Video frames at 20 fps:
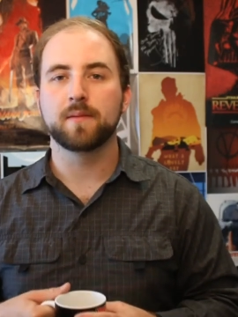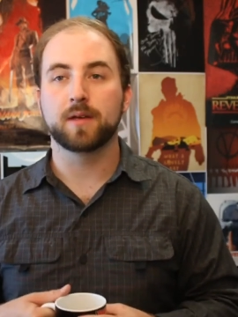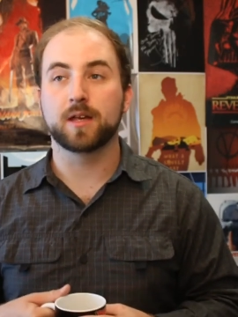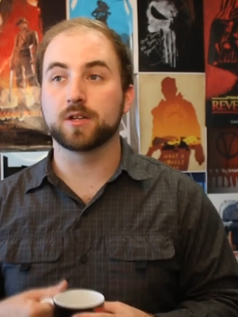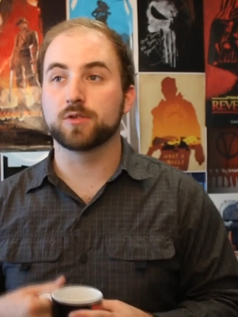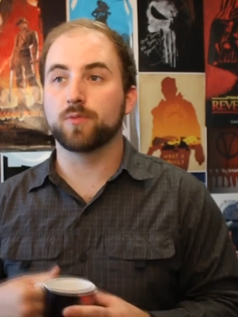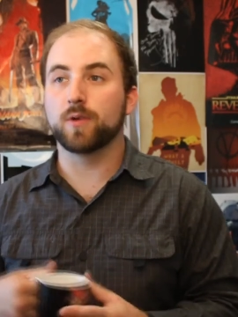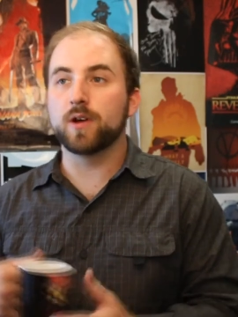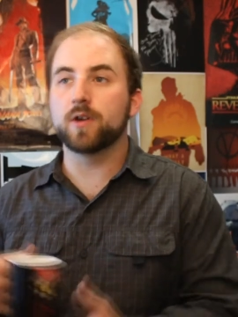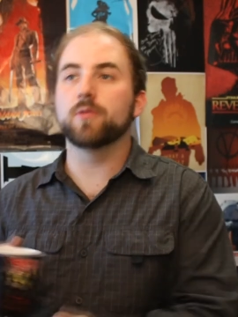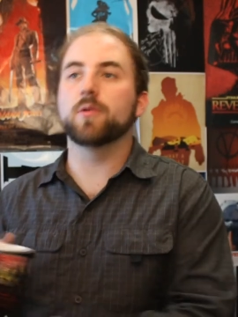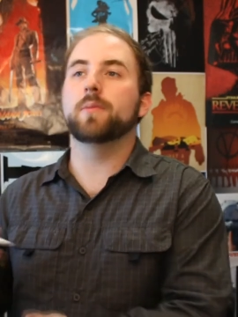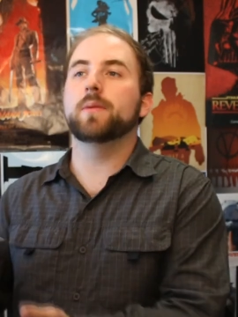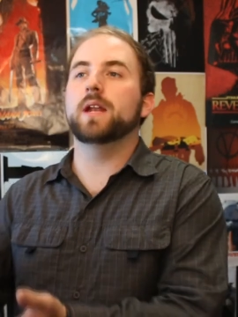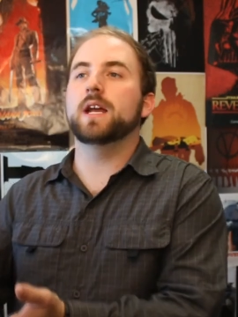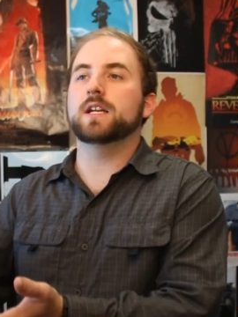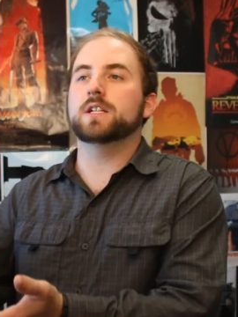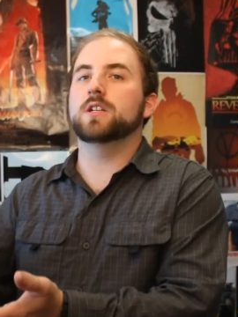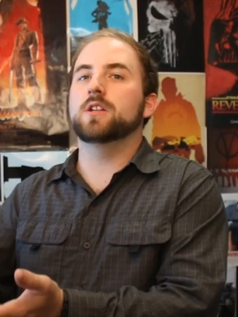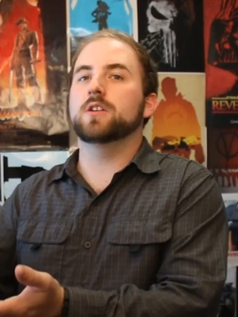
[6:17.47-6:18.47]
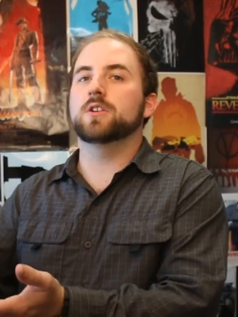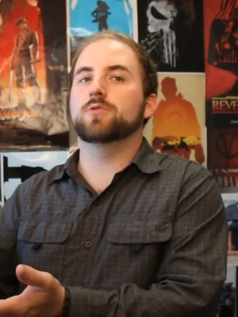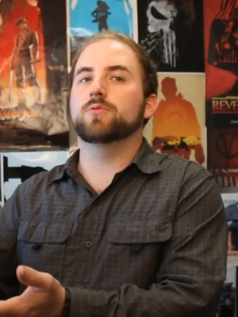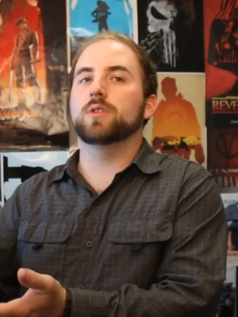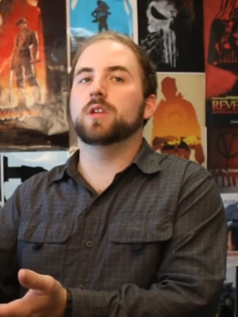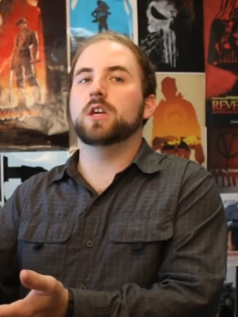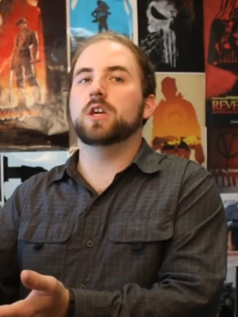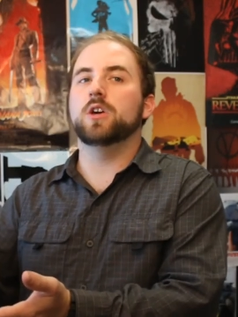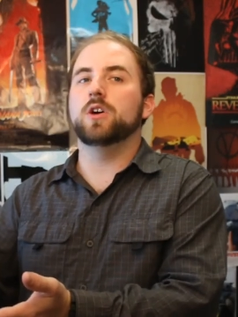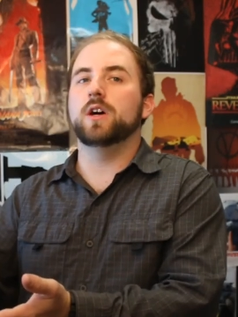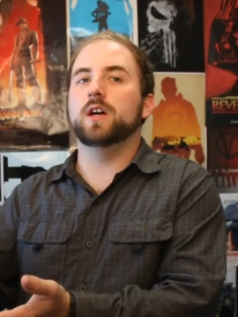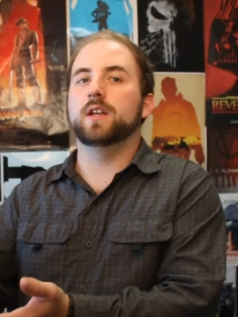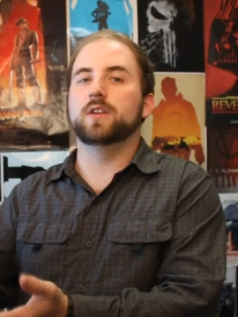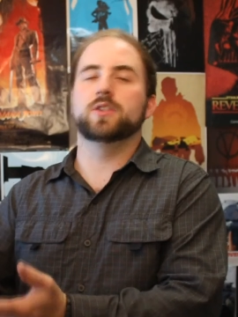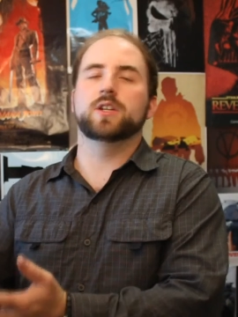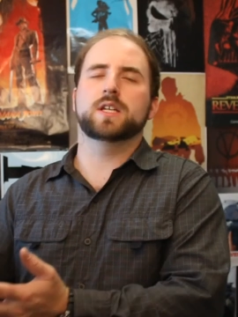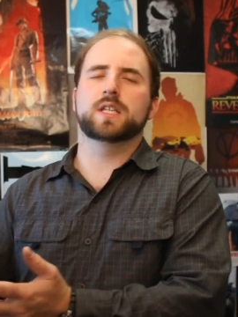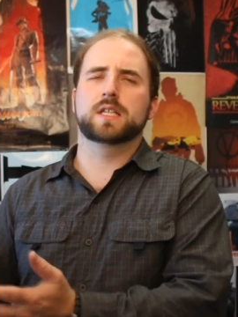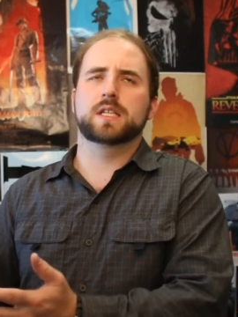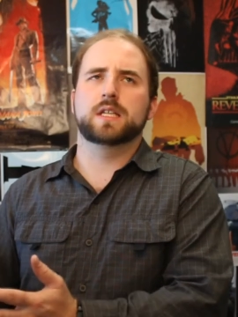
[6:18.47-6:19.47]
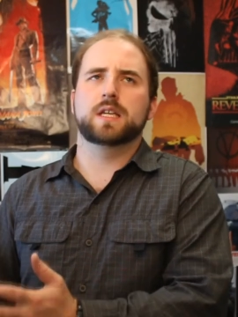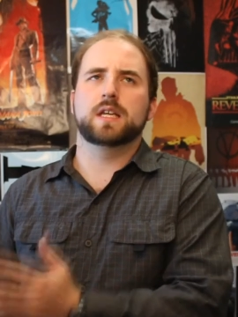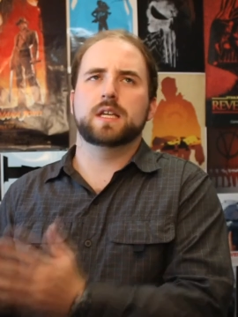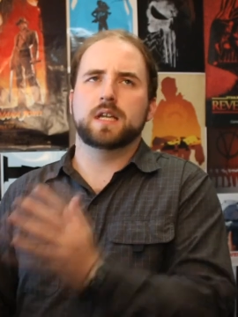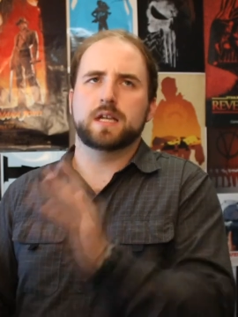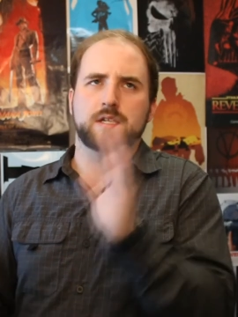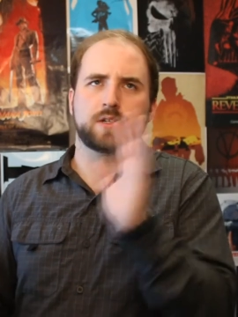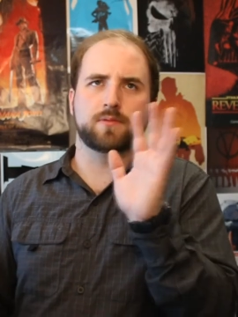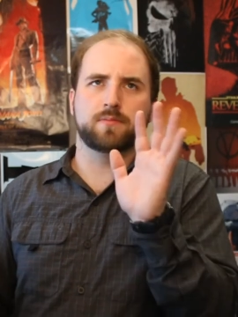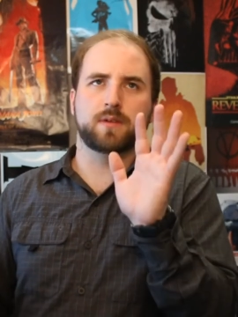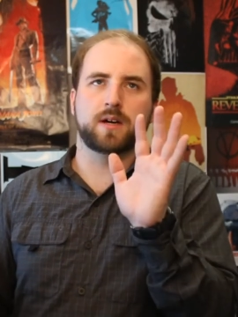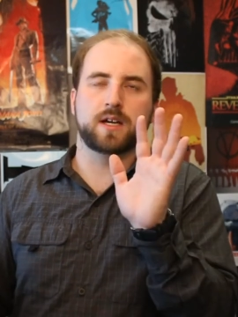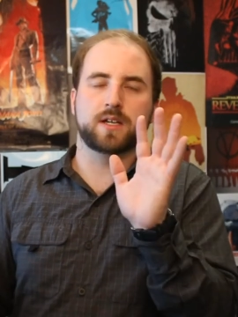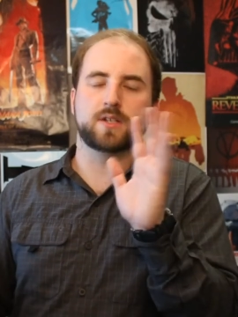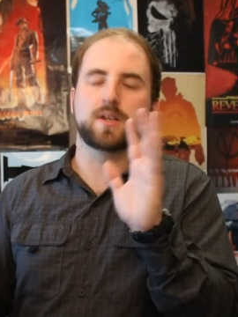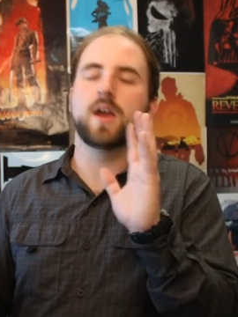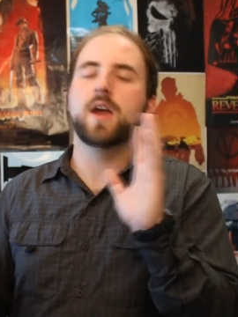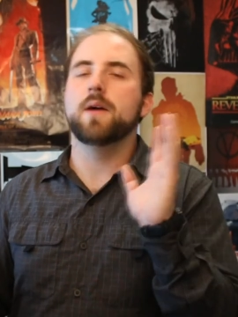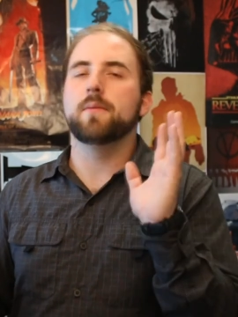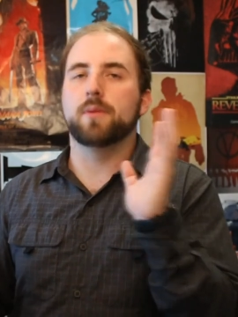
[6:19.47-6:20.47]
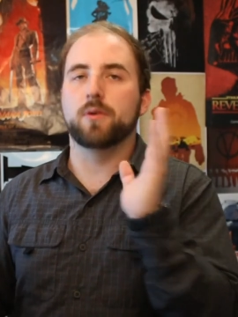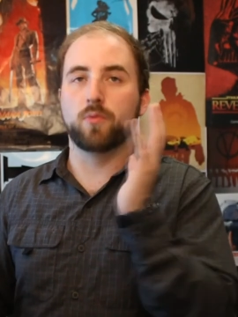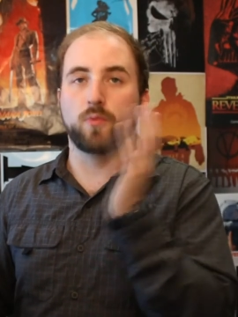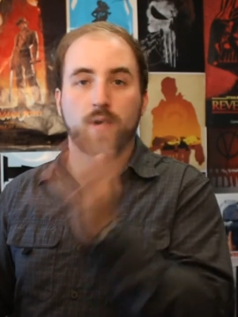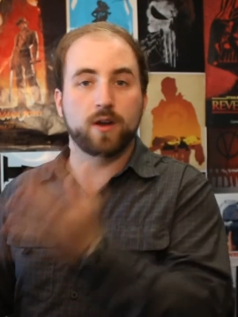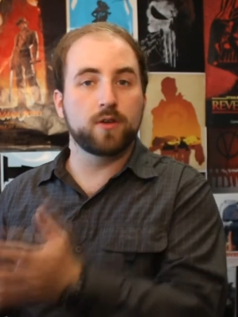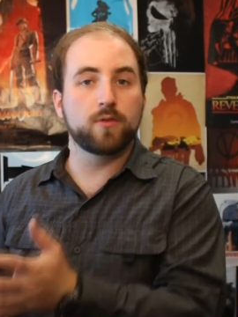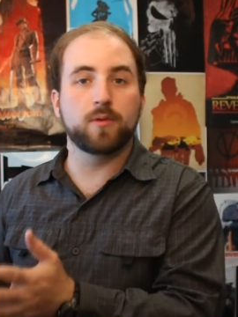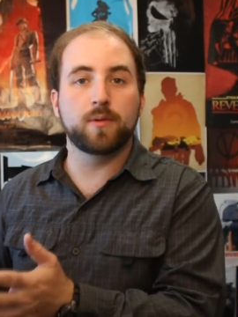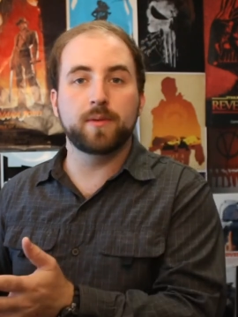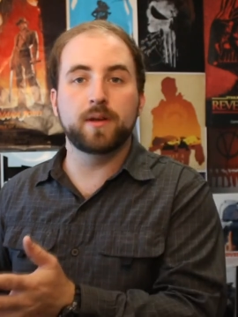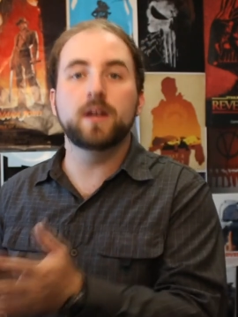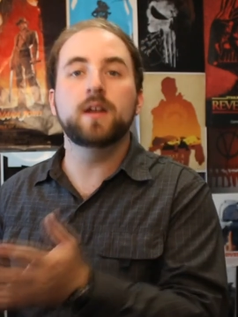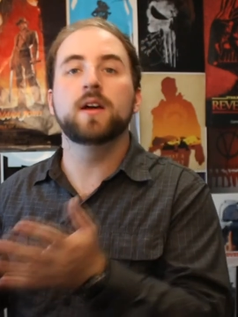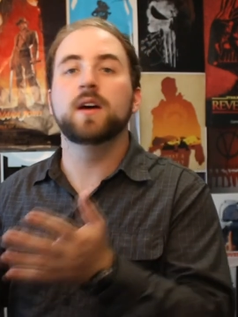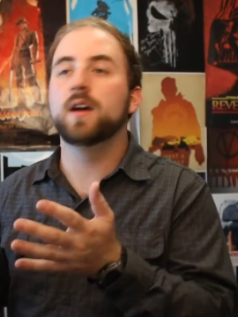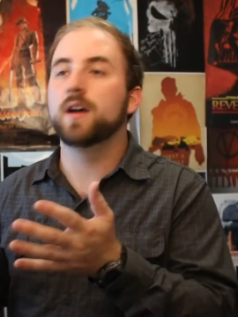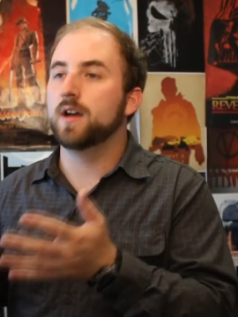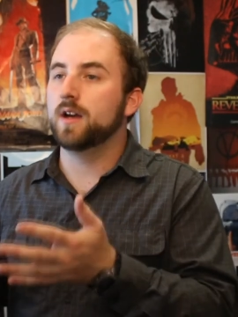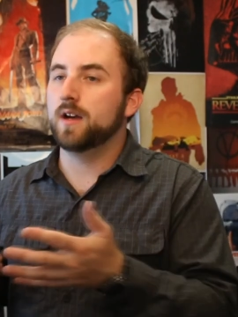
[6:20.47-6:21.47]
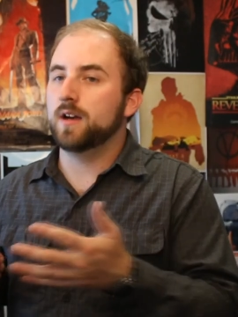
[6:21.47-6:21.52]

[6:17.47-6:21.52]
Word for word: Because Wonder Woman actually looks really good. Justice League, not so much. But Wonder Woman,